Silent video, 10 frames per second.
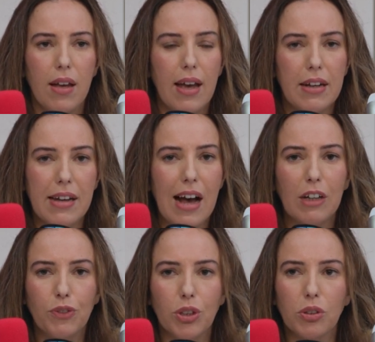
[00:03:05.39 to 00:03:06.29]
And
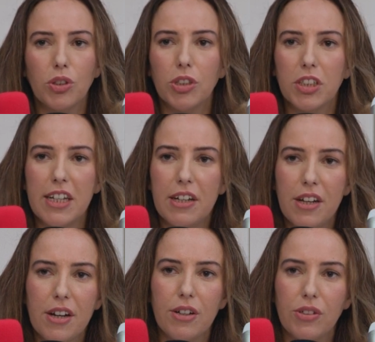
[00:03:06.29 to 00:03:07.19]
after 13
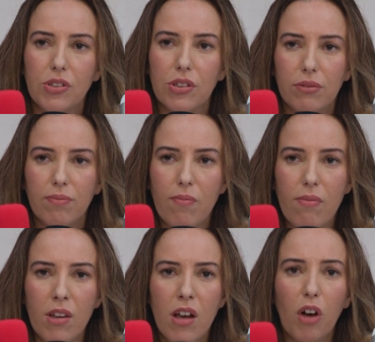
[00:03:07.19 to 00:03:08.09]
years
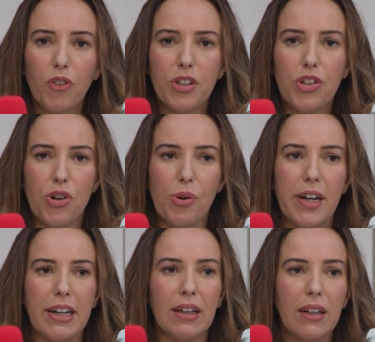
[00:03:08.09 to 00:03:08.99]
of
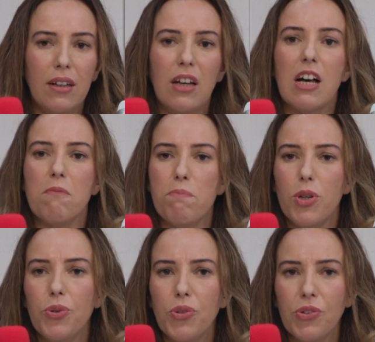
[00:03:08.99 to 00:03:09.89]
enduring
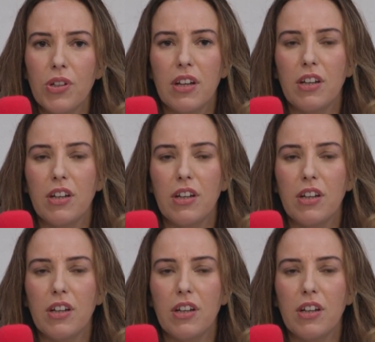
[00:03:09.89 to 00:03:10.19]
abuse